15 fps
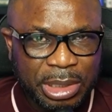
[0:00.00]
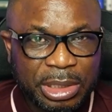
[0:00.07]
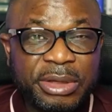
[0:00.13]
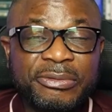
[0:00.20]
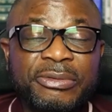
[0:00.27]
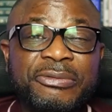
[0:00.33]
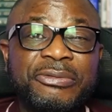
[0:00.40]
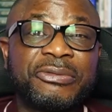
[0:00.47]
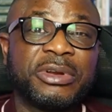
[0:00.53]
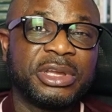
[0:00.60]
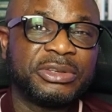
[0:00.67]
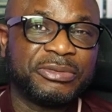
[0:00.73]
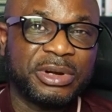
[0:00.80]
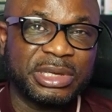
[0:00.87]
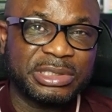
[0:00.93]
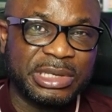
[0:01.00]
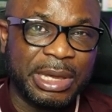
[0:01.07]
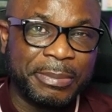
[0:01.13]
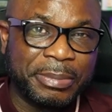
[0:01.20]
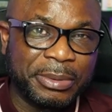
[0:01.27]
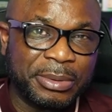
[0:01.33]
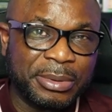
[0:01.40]
even French, for
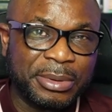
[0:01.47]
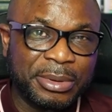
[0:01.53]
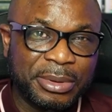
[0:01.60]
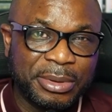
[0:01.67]
example.